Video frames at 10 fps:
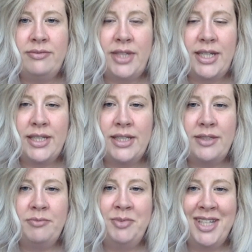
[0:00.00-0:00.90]
I did.
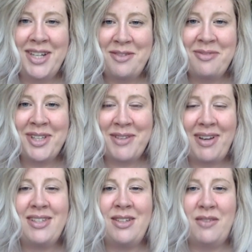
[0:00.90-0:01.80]
I really
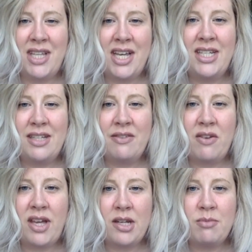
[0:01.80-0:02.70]
wrestled with the idea of
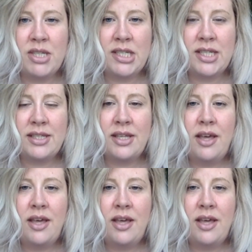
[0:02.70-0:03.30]
going out of business.